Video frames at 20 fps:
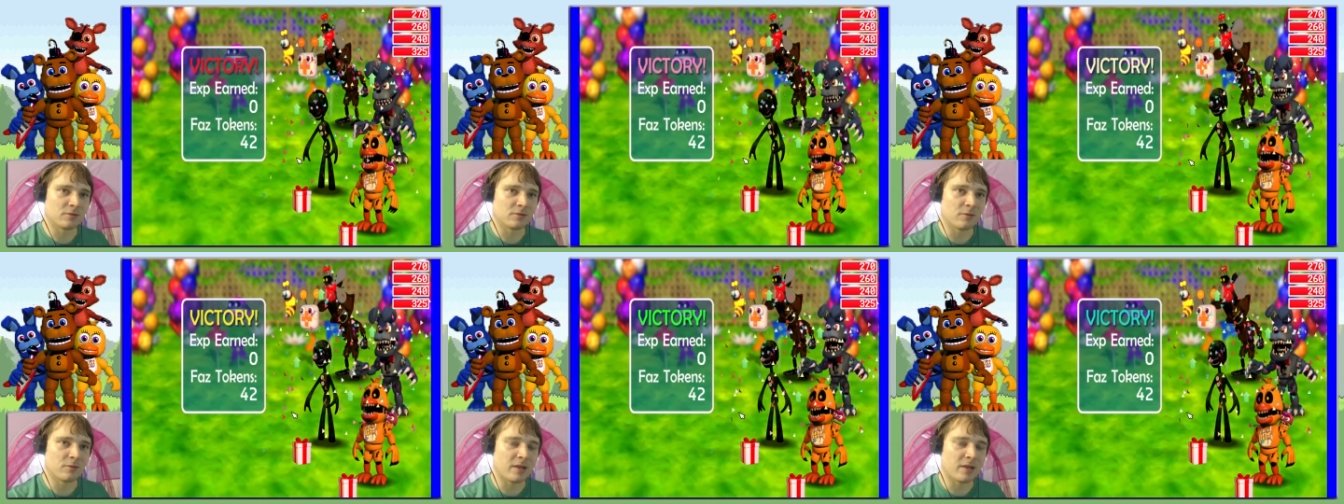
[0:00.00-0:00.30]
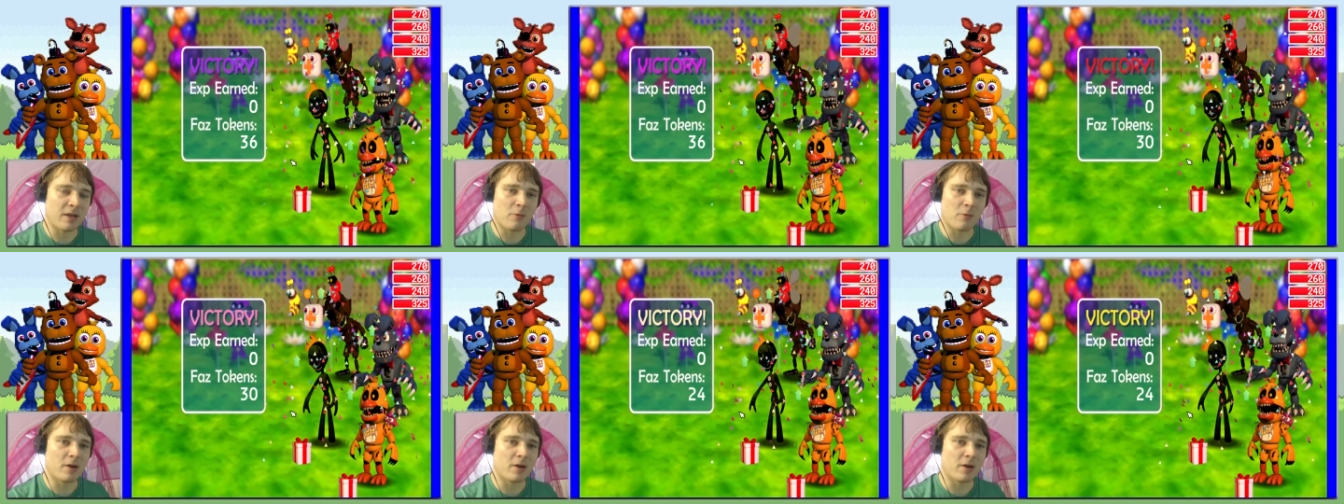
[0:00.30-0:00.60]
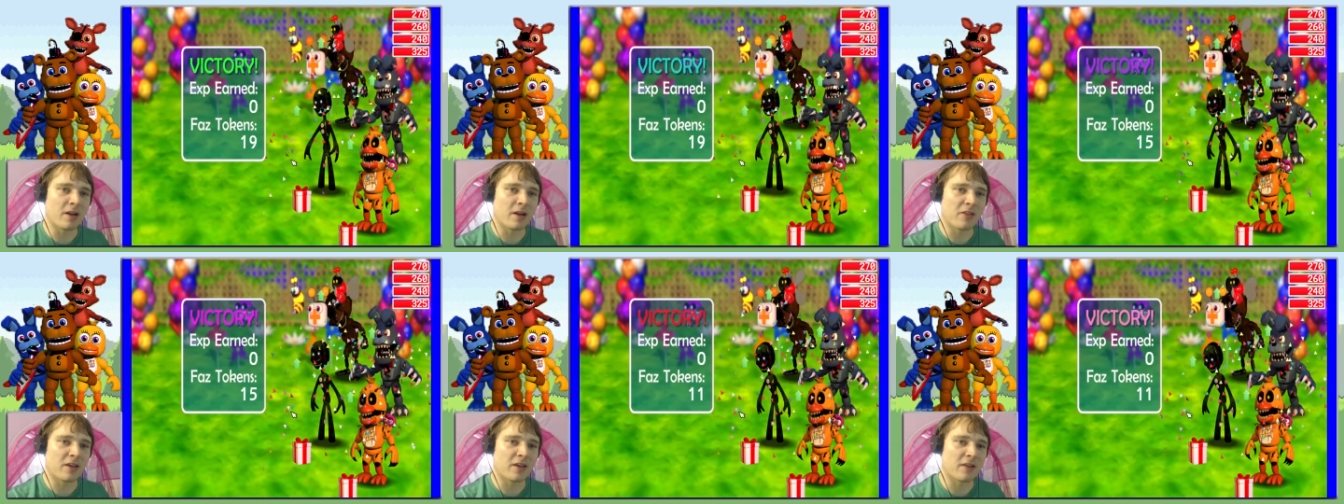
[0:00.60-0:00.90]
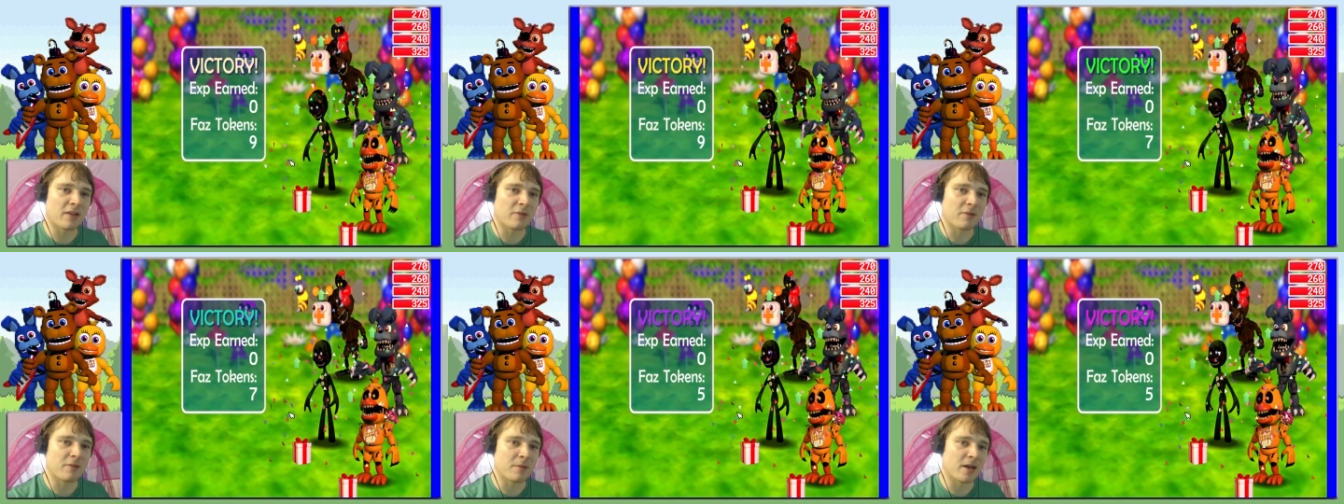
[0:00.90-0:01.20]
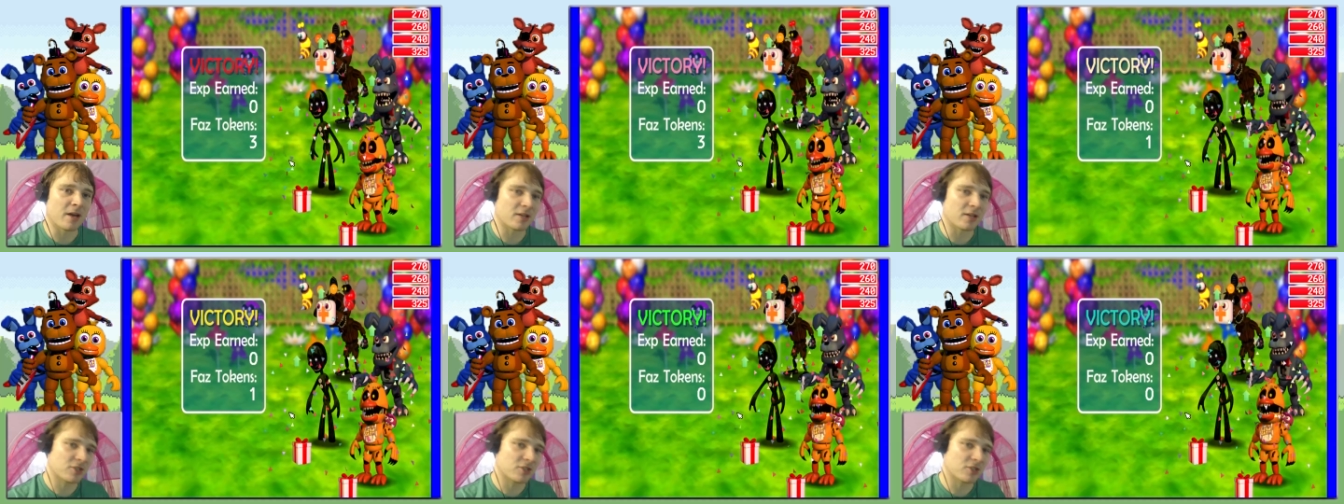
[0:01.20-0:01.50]
We get one, I think, every
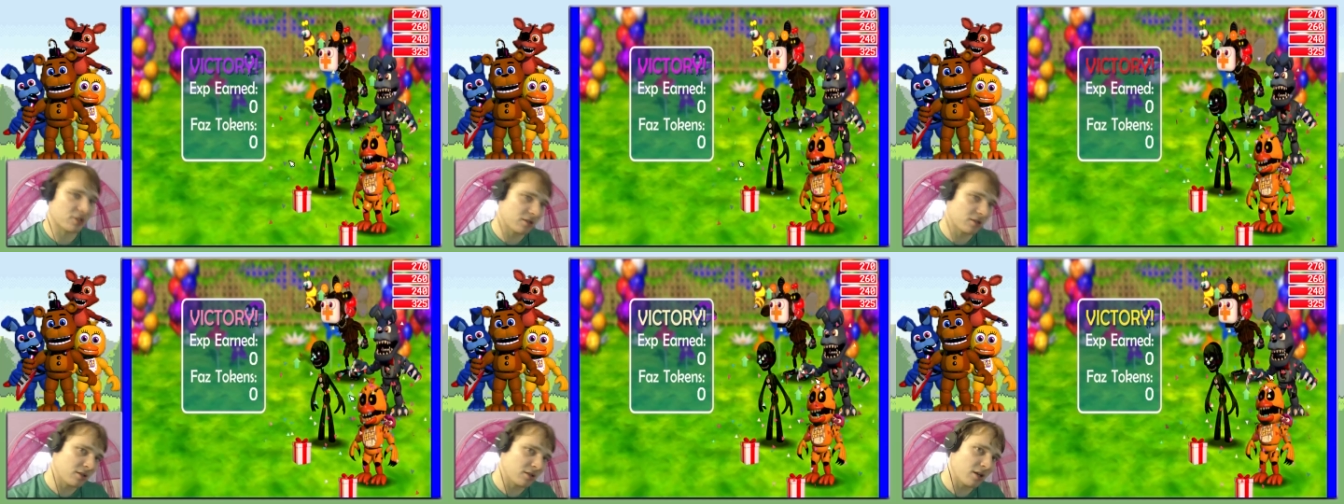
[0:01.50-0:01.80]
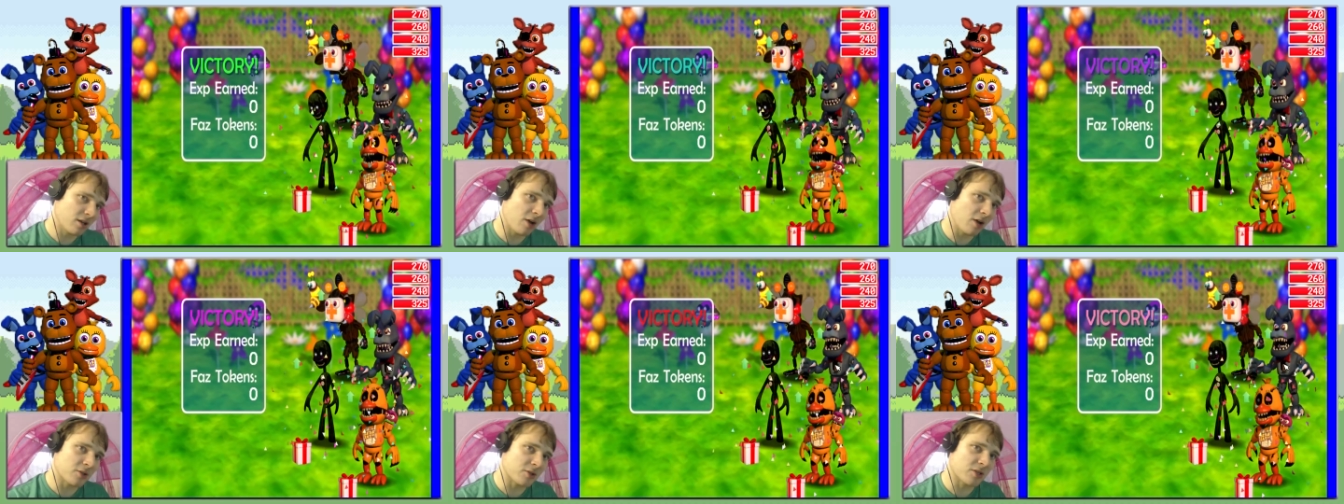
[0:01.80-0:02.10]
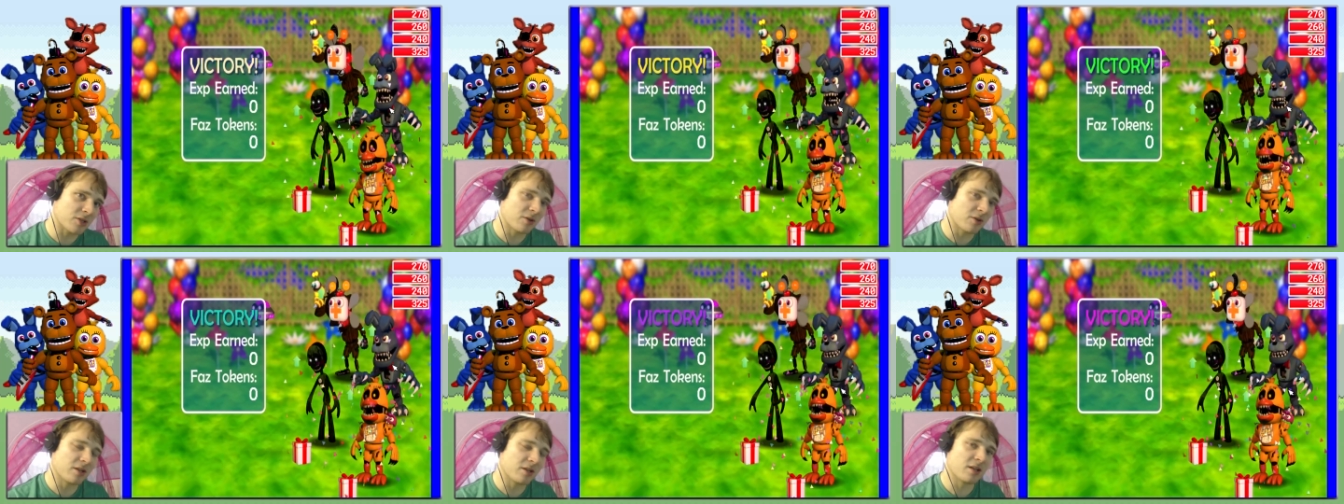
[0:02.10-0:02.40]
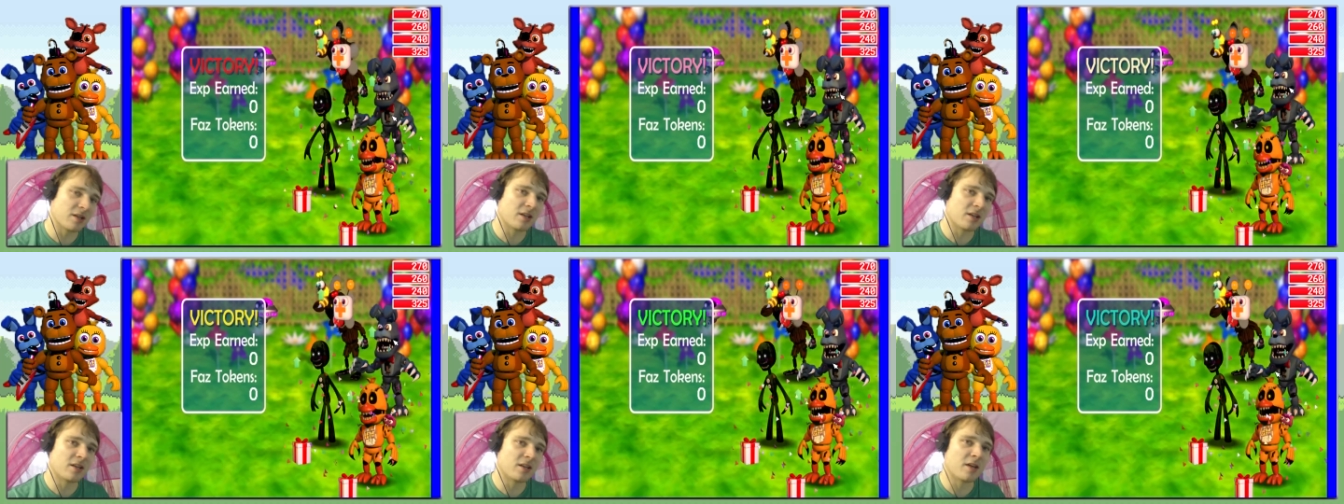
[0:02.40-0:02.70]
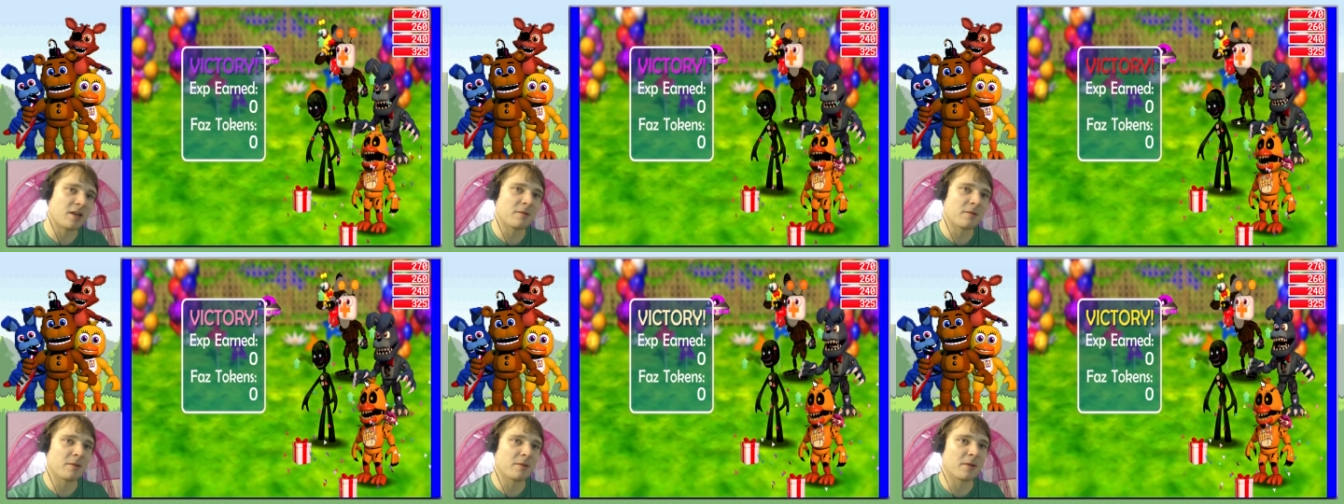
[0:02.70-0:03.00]
match. Oh, so did uh,
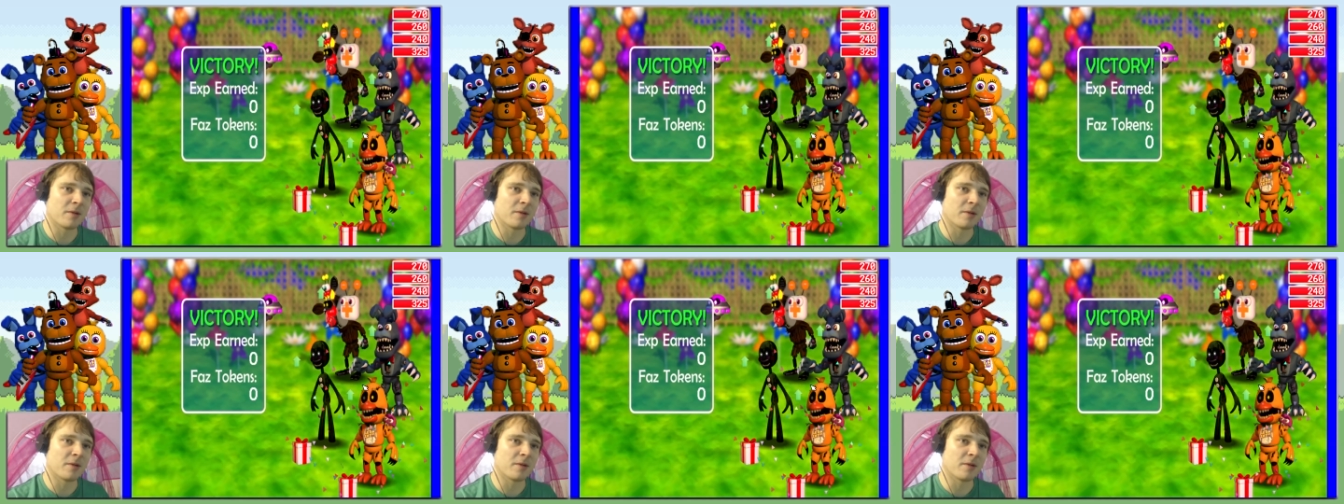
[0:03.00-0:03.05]
Nightmare